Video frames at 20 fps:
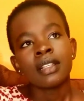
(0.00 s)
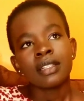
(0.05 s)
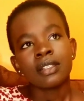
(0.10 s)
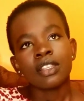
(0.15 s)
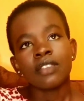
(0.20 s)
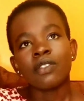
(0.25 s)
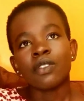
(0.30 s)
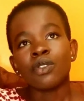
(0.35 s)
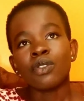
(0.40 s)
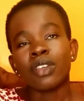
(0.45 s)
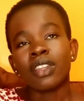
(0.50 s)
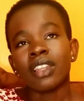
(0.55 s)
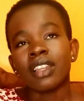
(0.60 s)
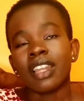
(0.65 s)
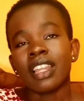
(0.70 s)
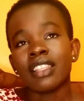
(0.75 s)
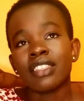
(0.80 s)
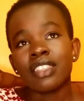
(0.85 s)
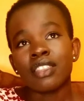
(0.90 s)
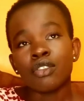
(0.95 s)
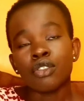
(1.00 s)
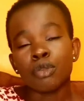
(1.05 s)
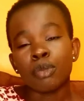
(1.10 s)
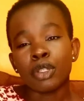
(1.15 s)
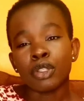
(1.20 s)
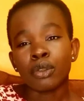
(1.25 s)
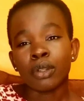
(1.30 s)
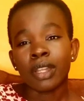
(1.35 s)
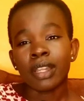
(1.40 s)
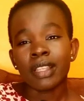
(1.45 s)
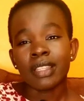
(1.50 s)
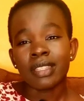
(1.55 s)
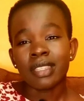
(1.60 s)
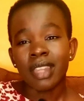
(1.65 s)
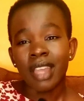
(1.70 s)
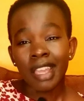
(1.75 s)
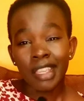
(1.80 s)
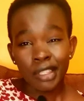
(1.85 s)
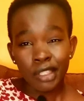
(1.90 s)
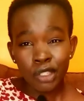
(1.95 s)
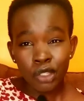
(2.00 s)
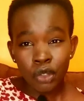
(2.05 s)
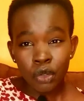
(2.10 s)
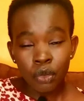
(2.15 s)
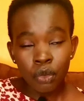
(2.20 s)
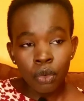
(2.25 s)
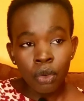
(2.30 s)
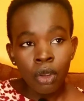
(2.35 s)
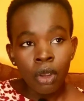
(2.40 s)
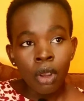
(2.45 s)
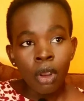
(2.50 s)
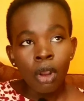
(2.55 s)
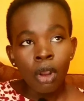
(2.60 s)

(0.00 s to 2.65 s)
So if you do, let's say you specialize in ICU,